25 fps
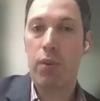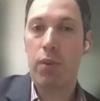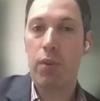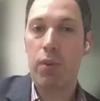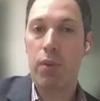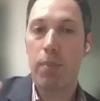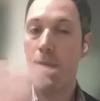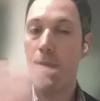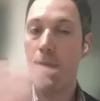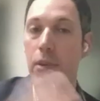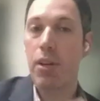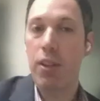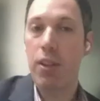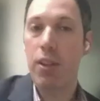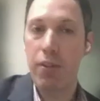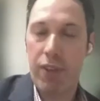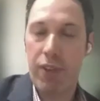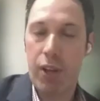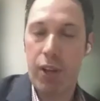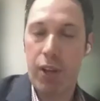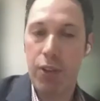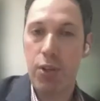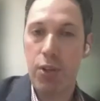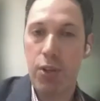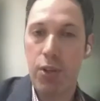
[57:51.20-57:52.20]
remember the
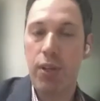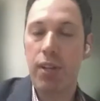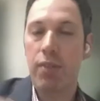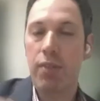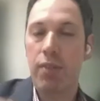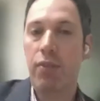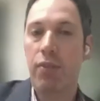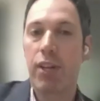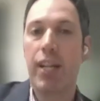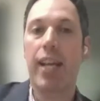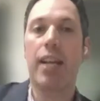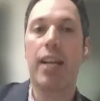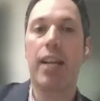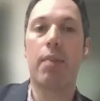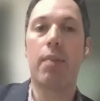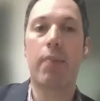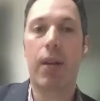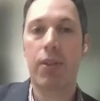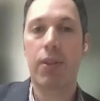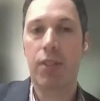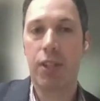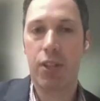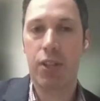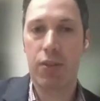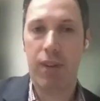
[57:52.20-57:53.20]
falsehood and forget
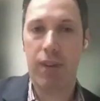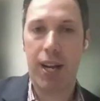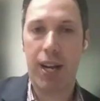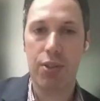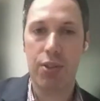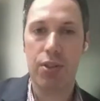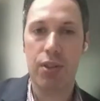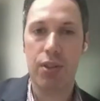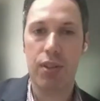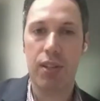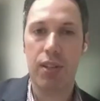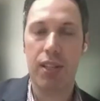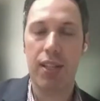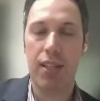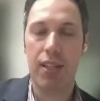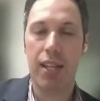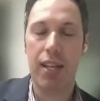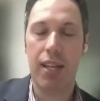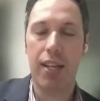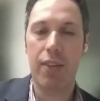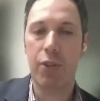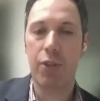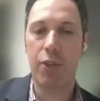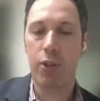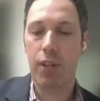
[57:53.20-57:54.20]
about the correction. And
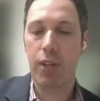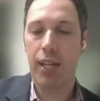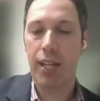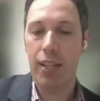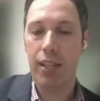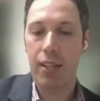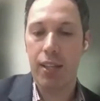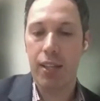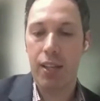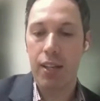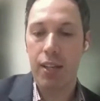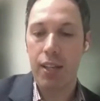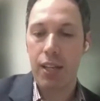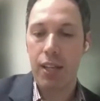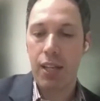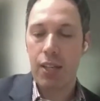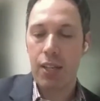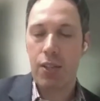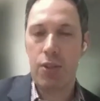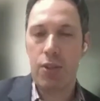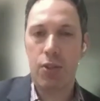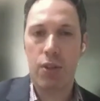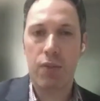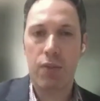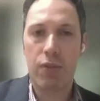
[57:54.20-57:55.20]
then if you look at the,
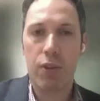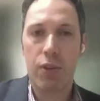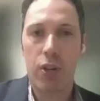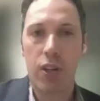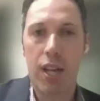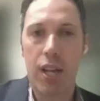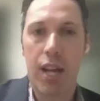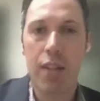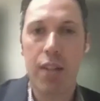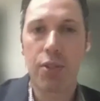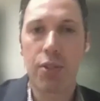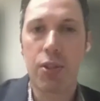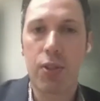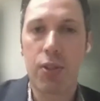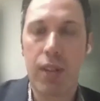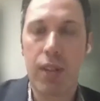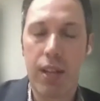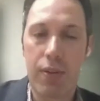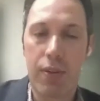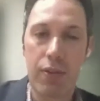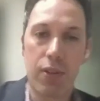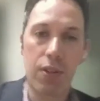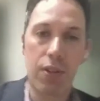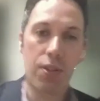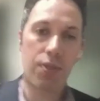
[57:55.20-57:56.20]
the sort of neurological
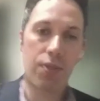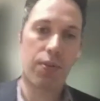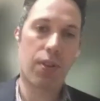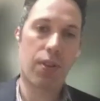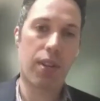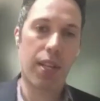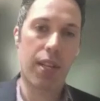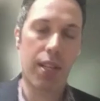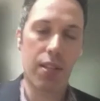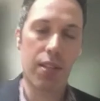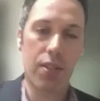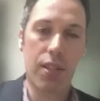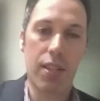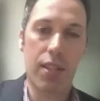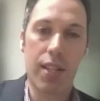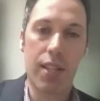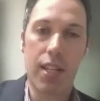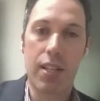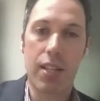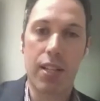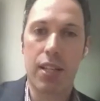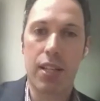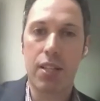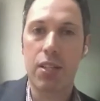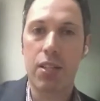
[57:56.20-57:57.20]
evidence for this, and
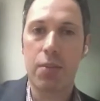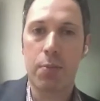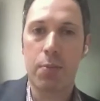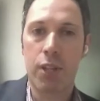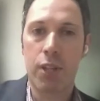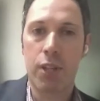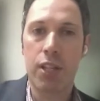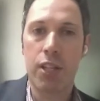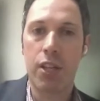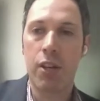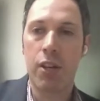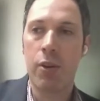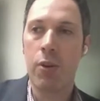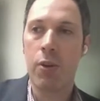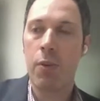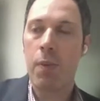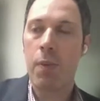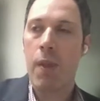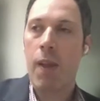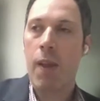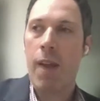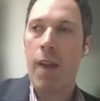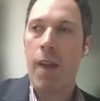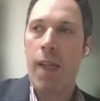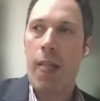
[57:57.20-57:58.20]
that this is pretty
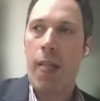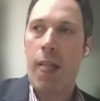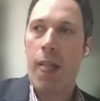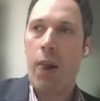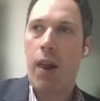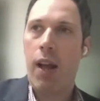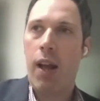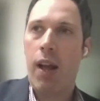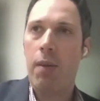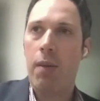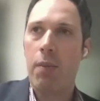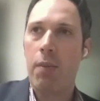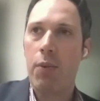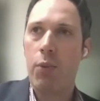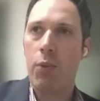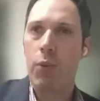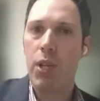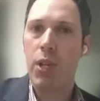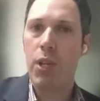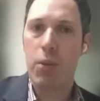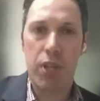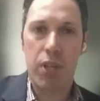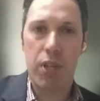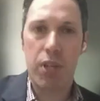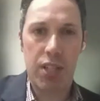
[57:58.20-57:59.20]
new, um,
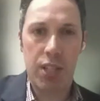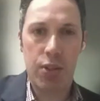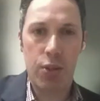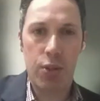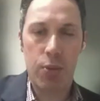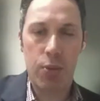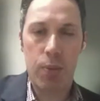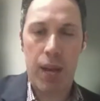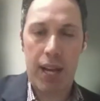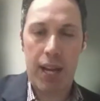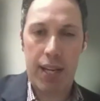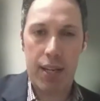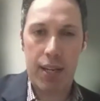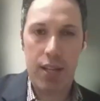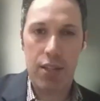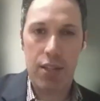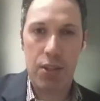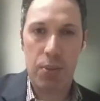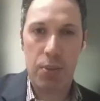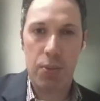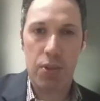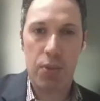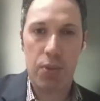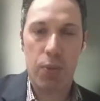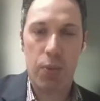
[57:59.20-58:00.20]
we, we see two
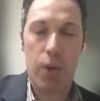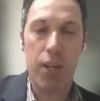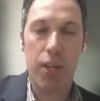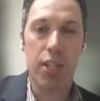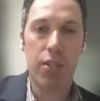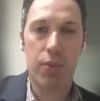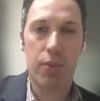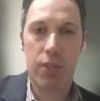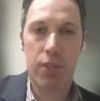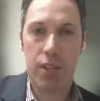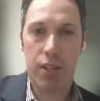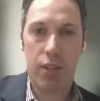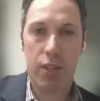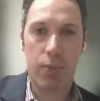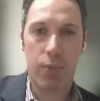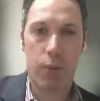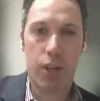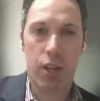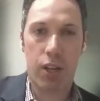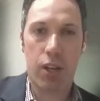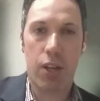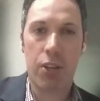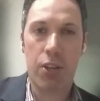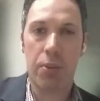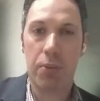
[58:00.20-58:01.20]
mechanisms. One is the,
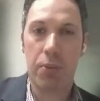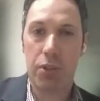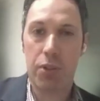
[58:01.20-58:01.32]
what called the